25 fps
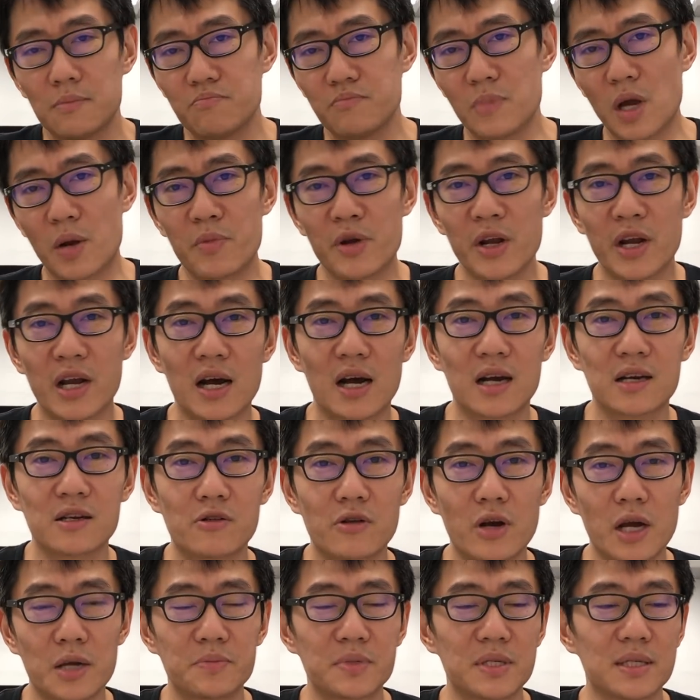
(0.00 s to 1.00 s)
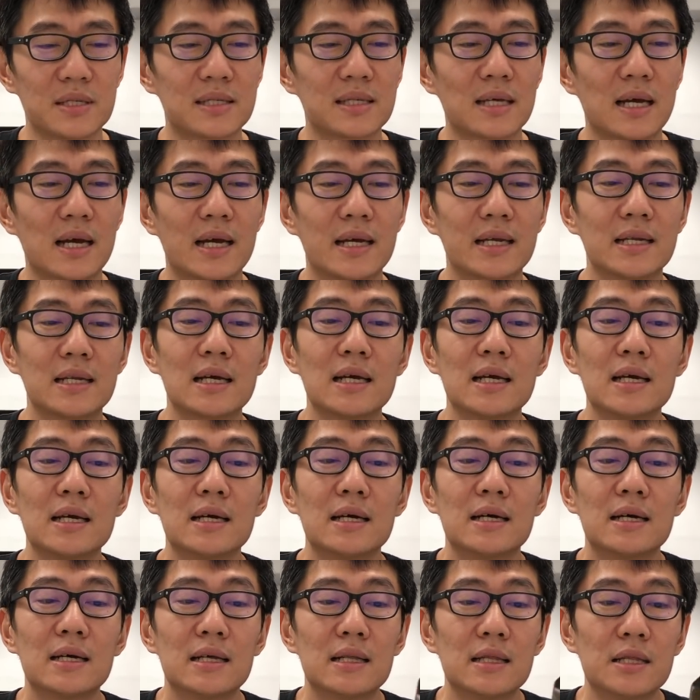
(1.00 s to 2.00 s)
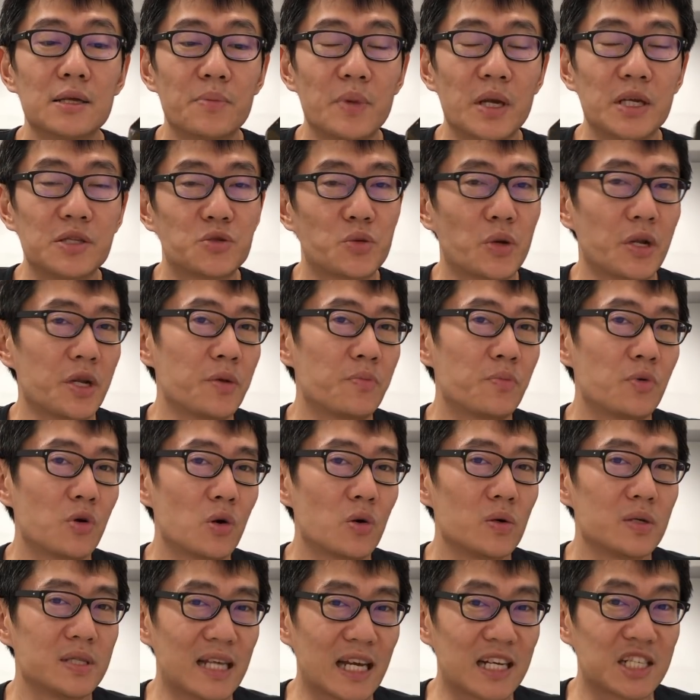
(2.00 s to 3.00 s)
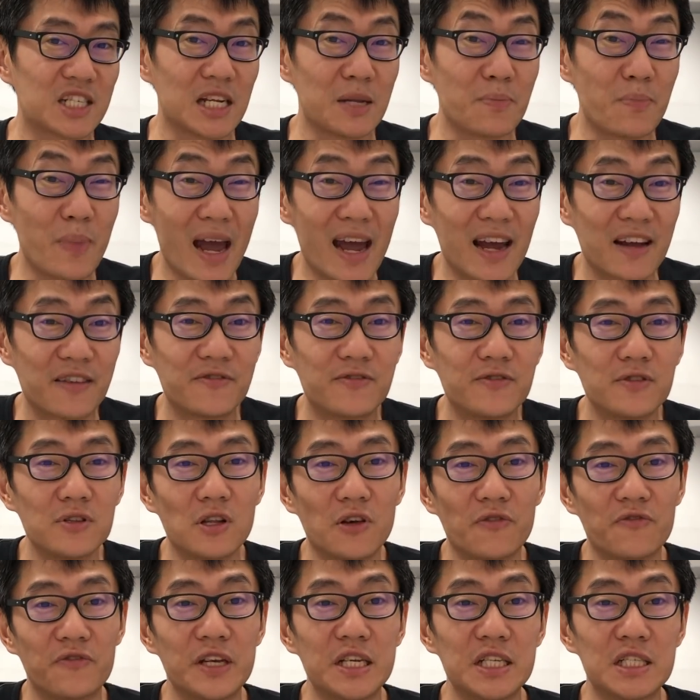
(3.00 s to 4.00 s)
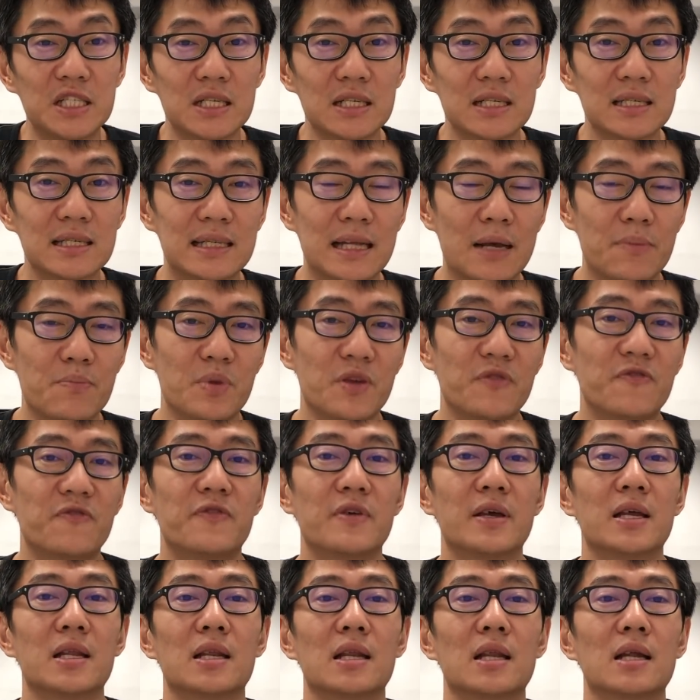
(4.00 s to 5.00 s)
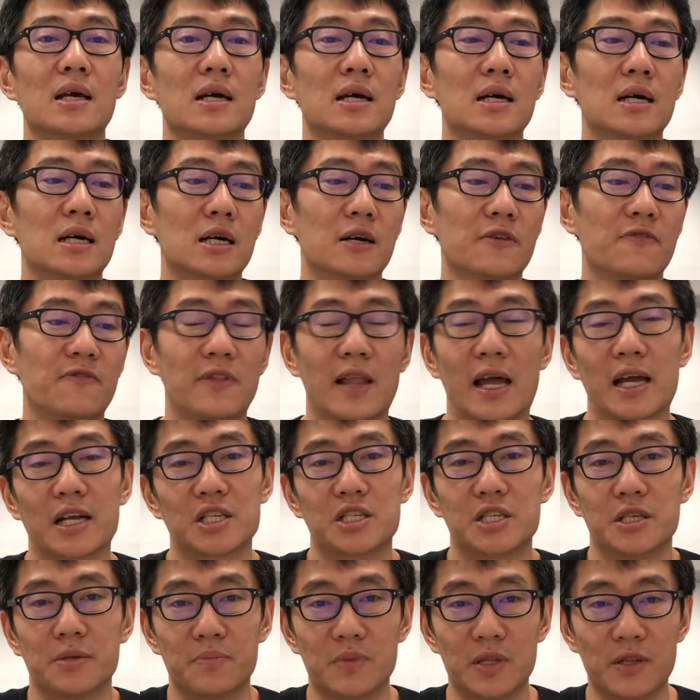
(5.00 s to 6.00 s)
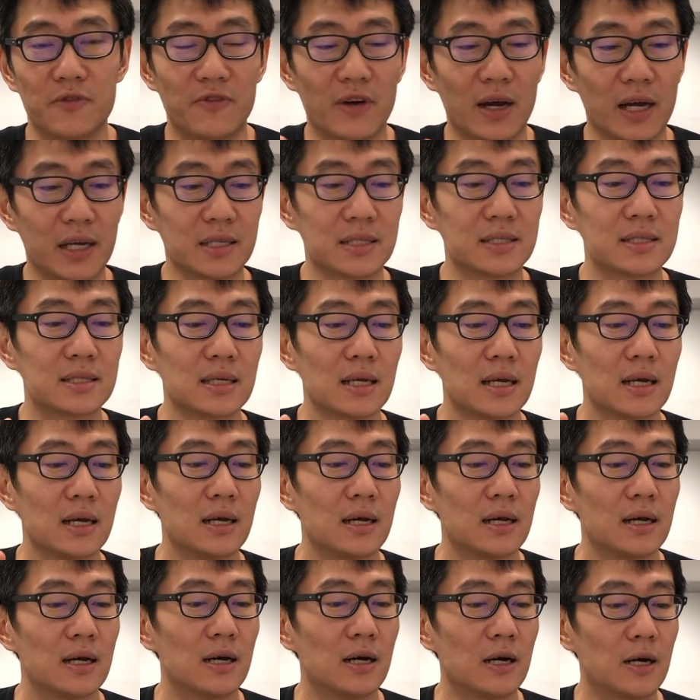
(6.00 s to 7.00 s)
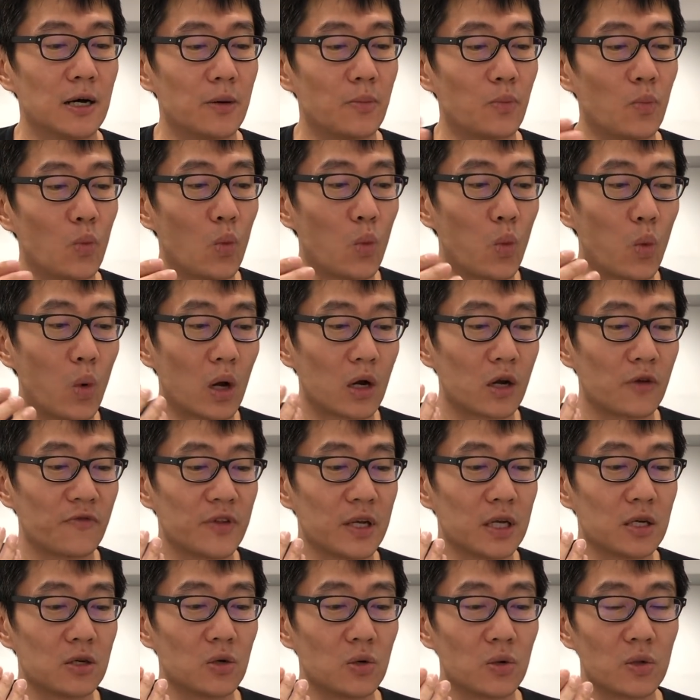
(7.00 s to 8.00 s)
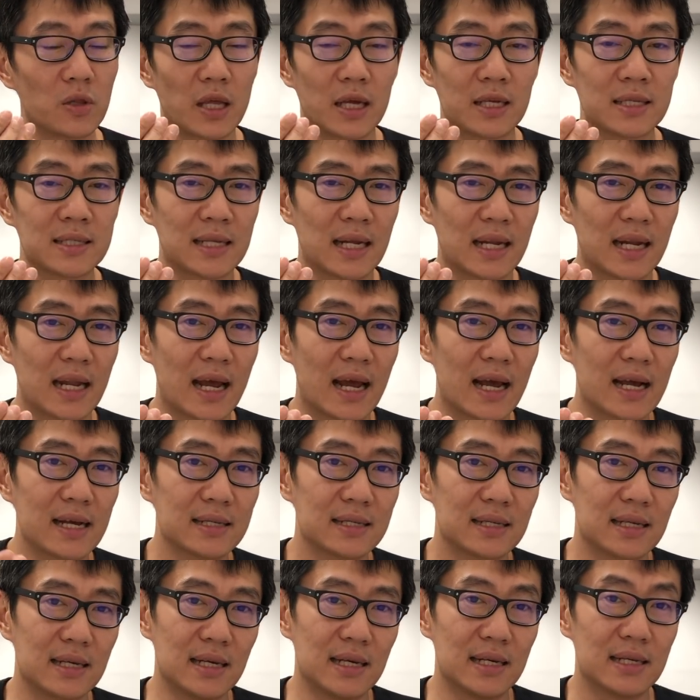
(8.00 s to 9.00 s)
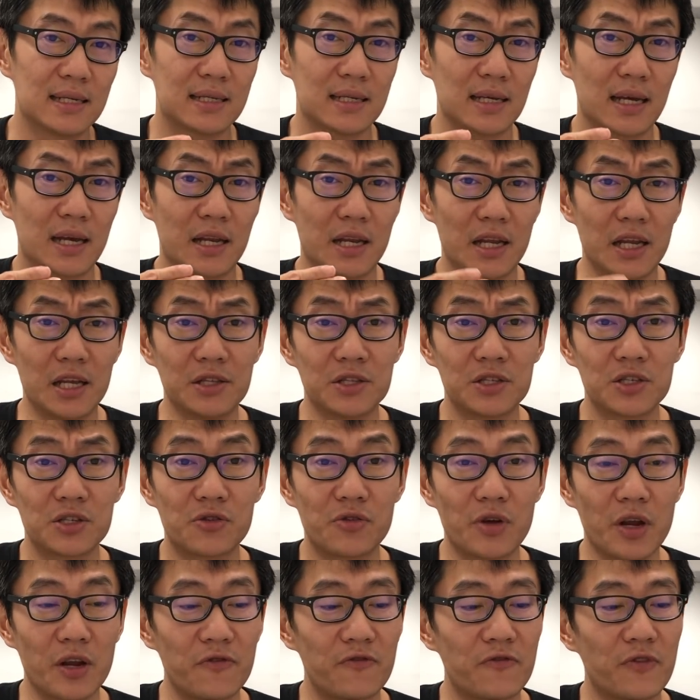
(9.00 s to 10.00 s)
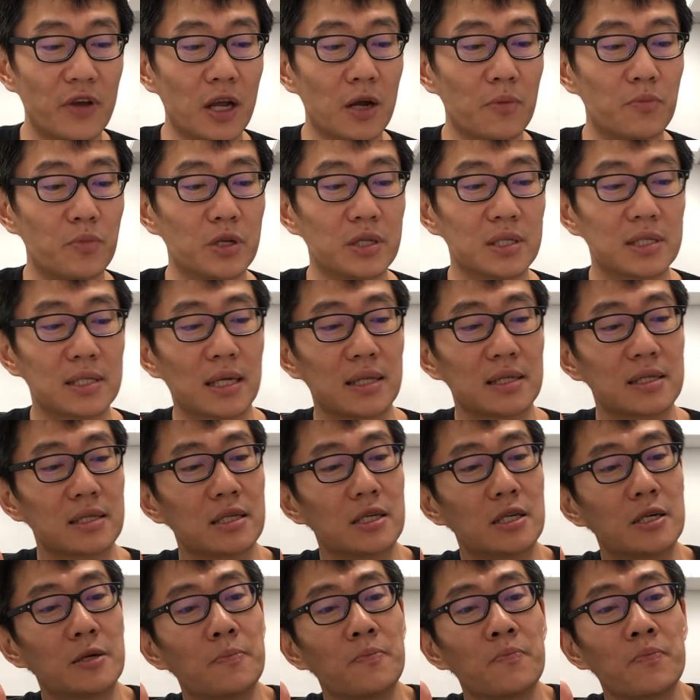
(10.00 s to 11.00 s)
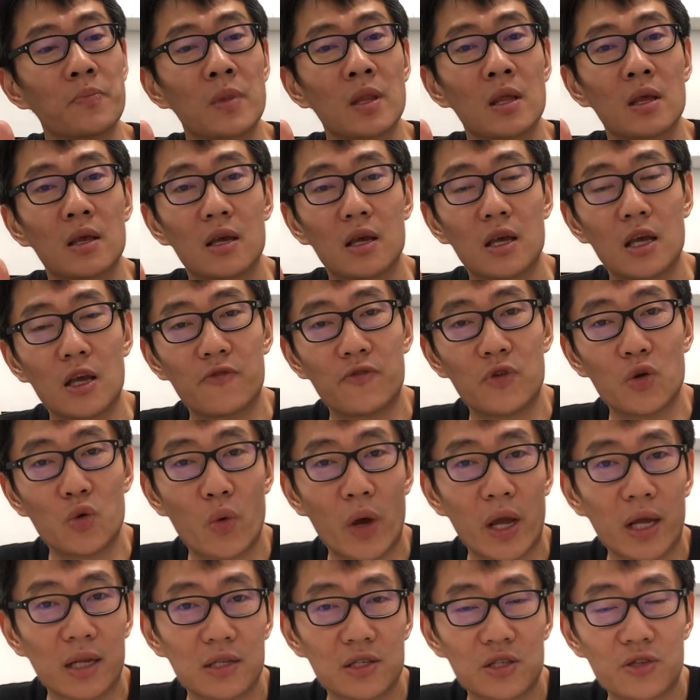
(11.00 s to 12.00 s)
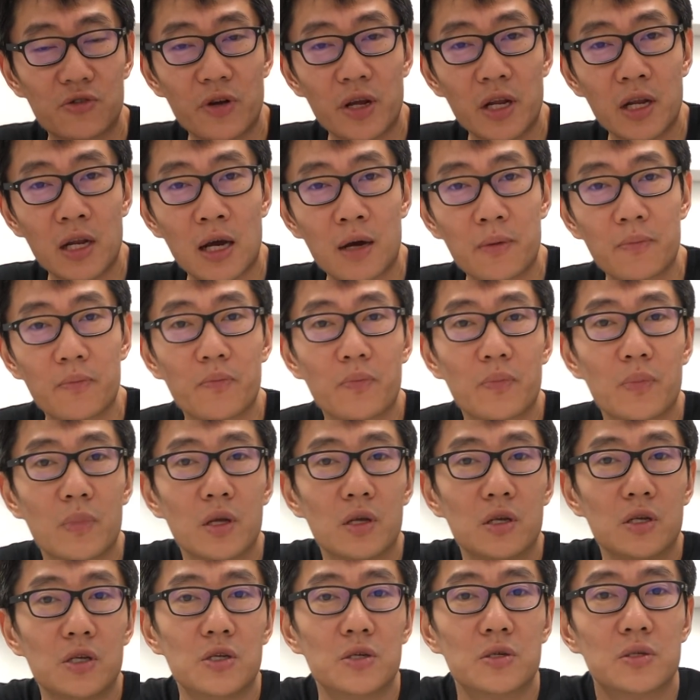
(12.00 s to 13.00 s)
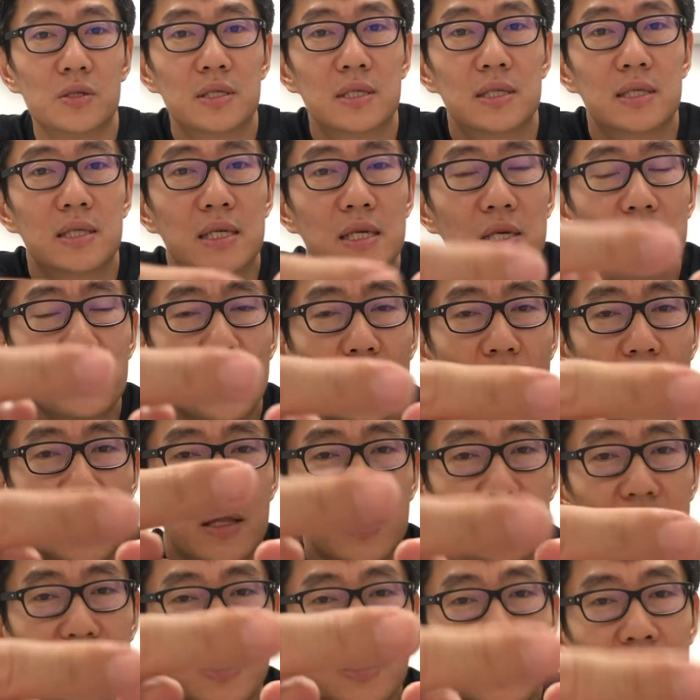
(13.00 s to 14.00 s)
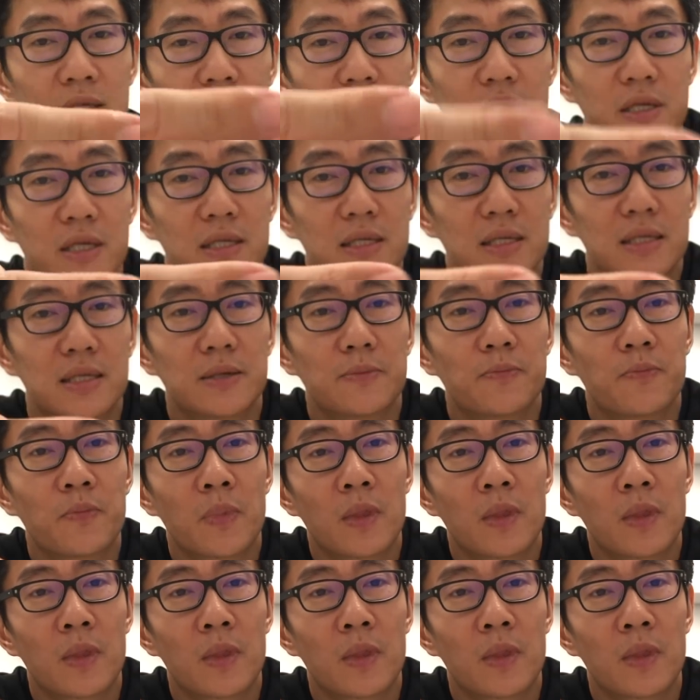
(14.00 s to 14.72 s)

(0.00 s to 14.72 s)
Memory card gripes aside, the Mate 20 Pro is actually packed full of features that befit a flagship device. One of the cool things that it has is an in-screen fingerprint sensor. If you wake the screen up, you'd see where the sensor is,